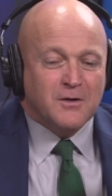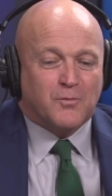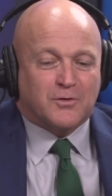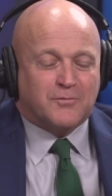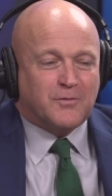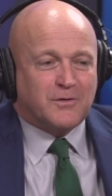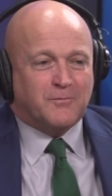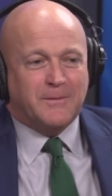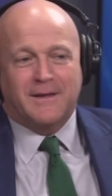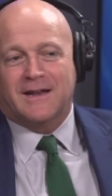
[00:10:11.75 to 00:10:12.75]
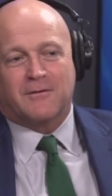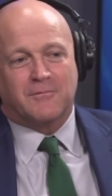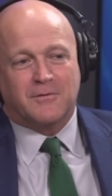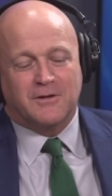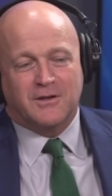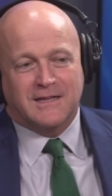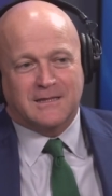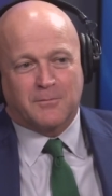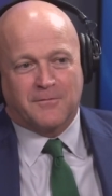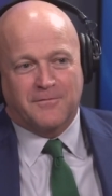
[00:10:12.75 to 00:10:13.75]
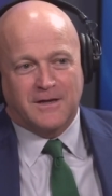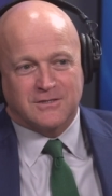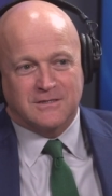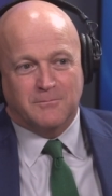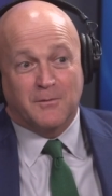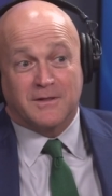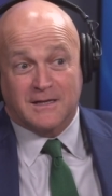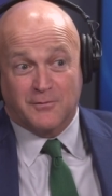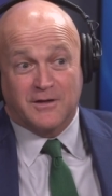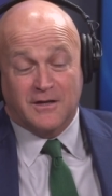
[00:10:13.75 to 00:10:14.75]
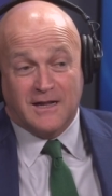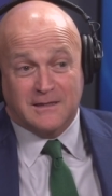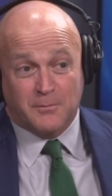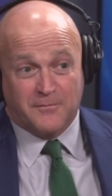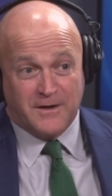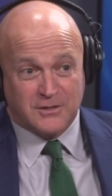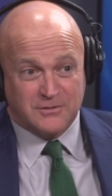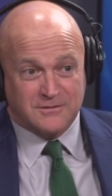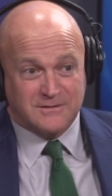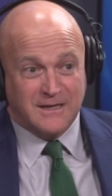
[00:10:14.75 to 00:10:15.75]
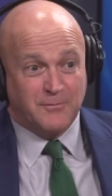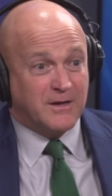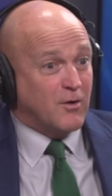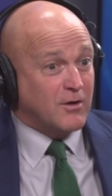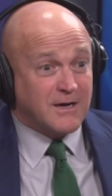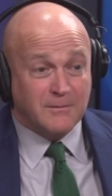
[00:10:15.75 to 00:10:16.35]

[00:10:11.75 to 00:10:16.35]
we may not unite the profession, but we'd like to reunite the professionals. That we can all